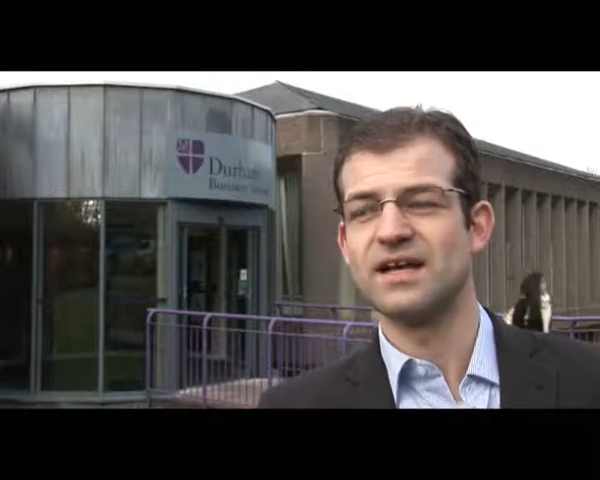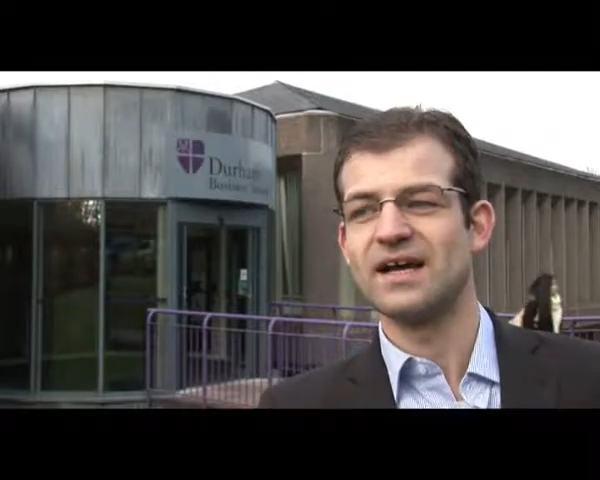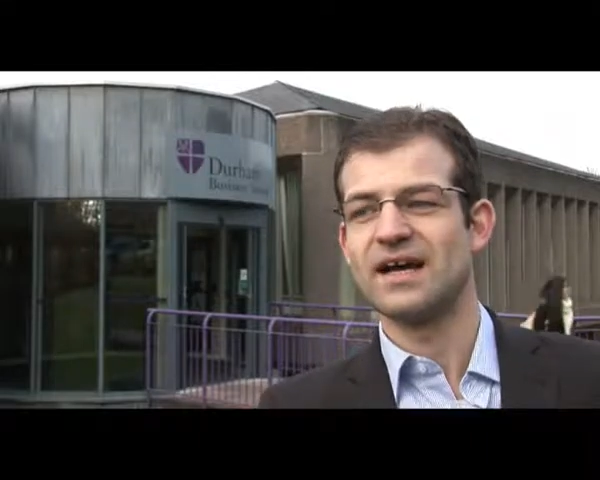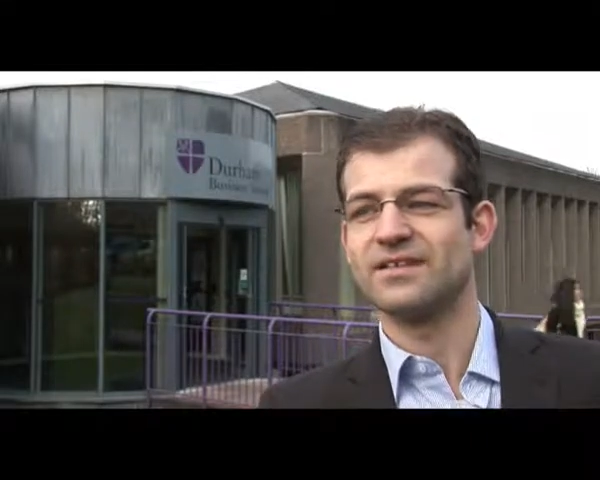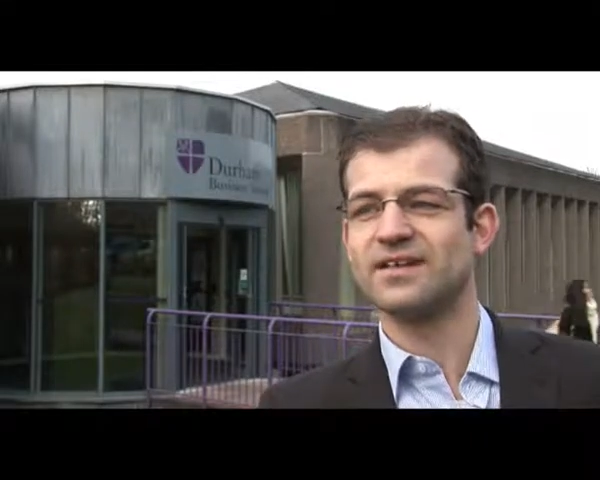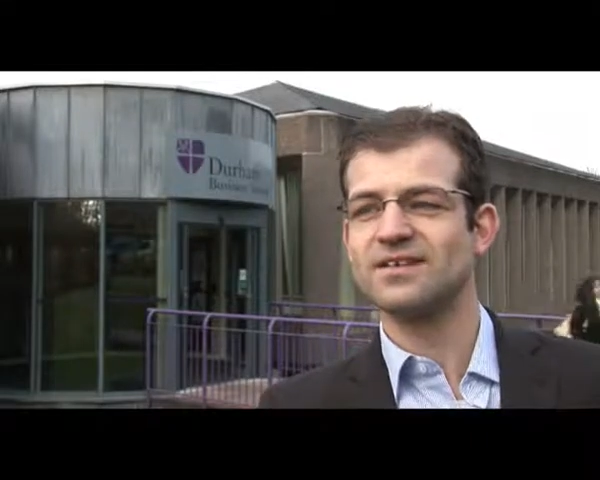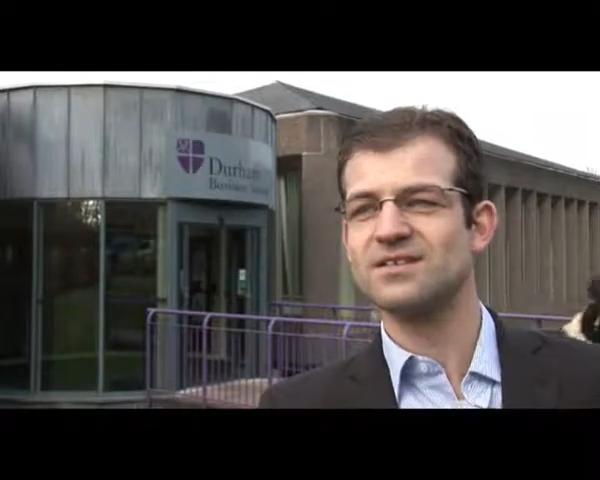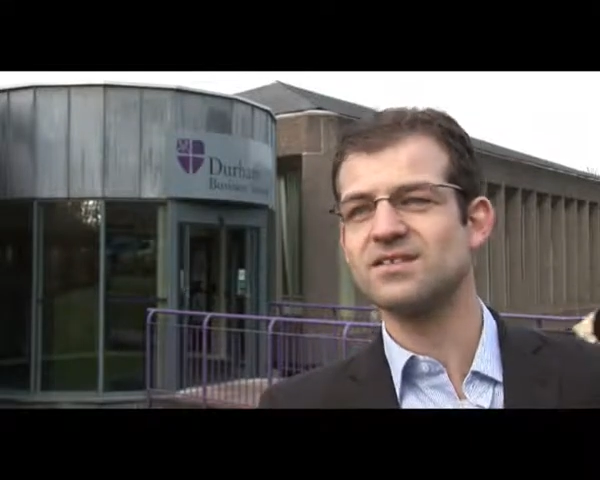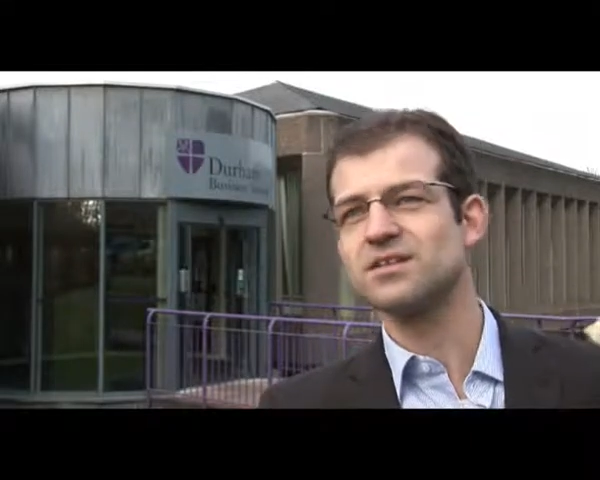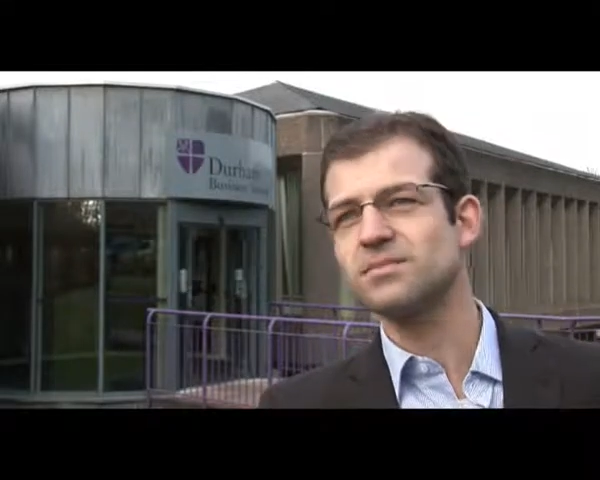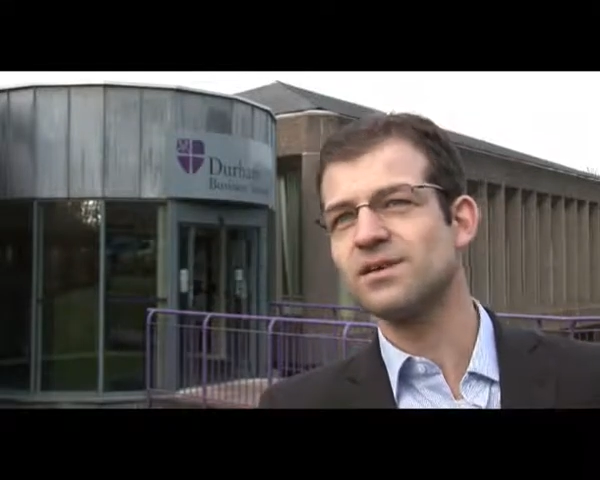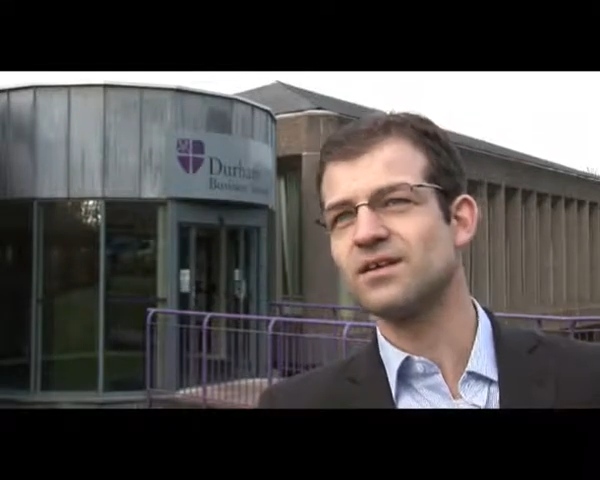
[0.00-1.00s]
And that is
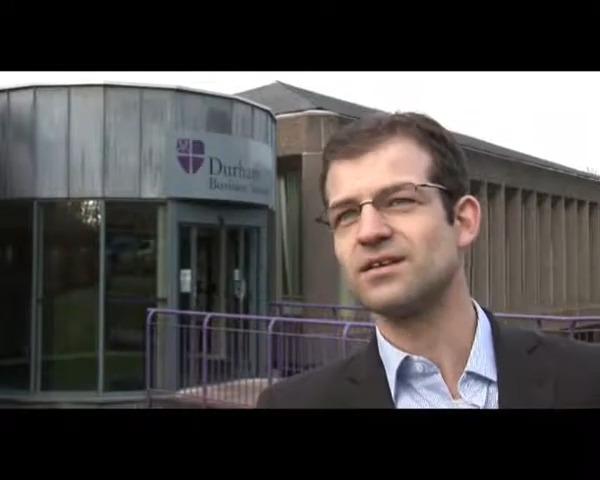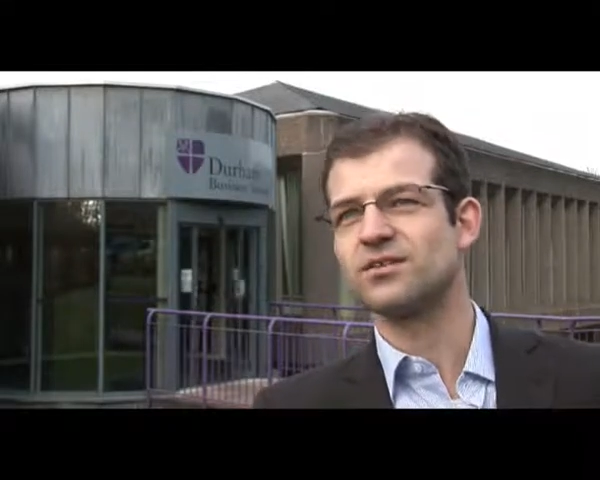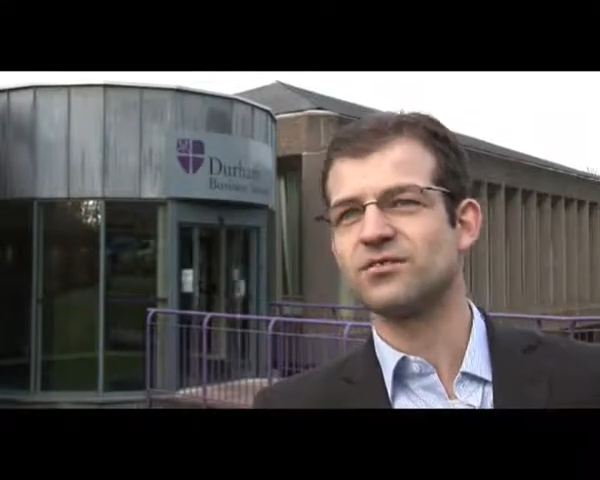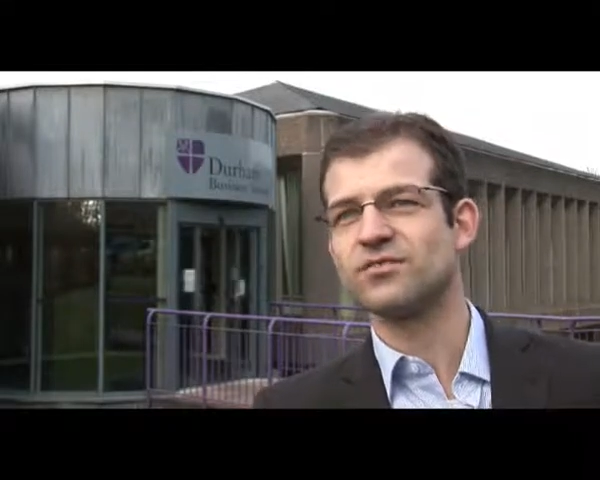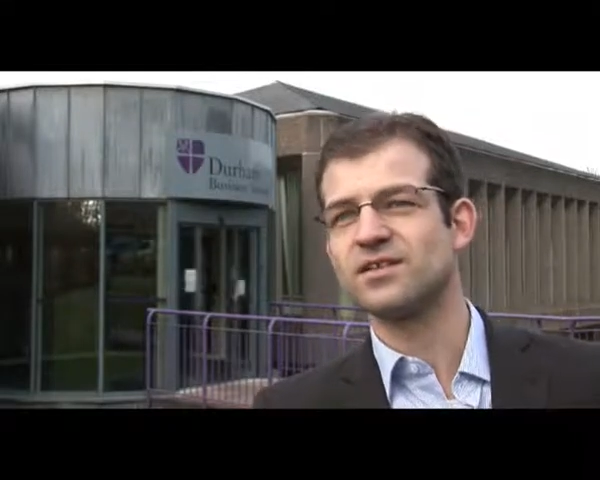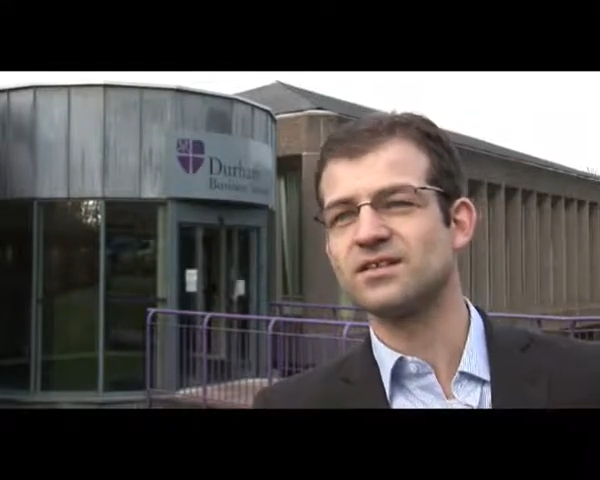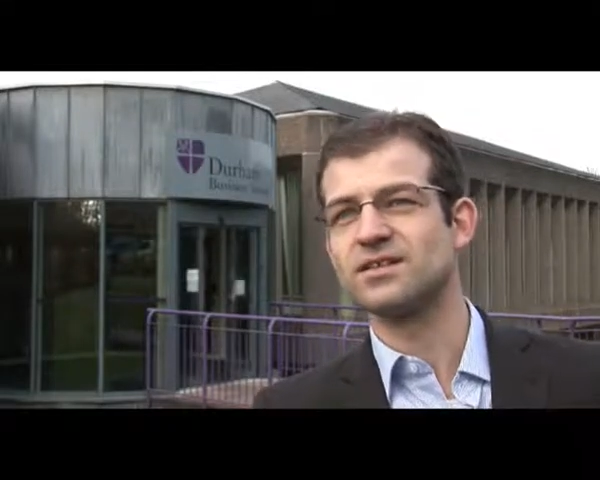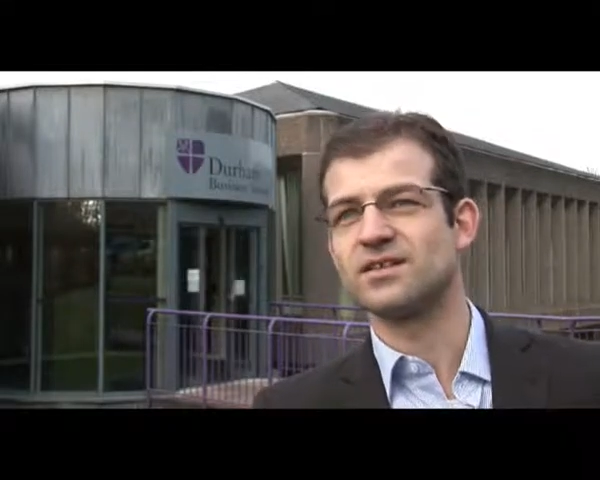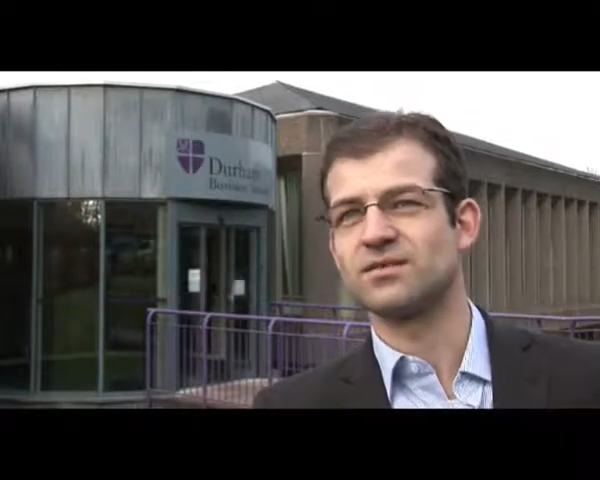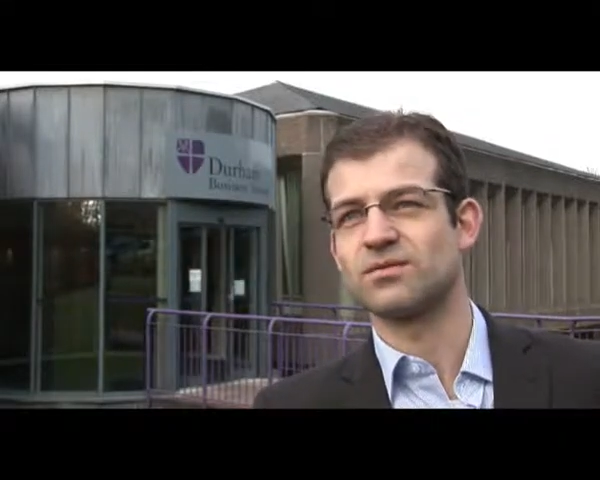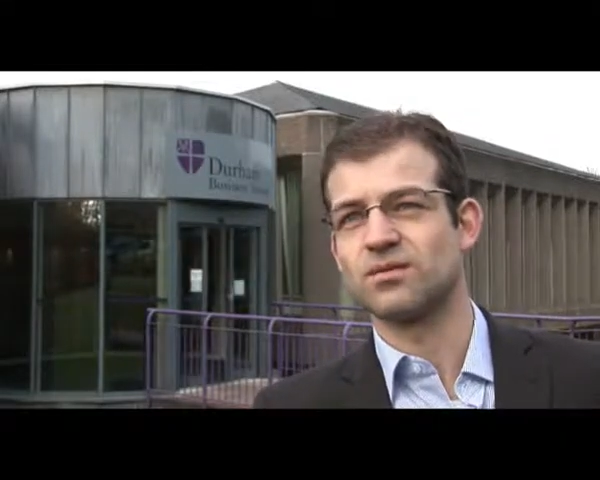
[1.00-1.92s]
typically conflicting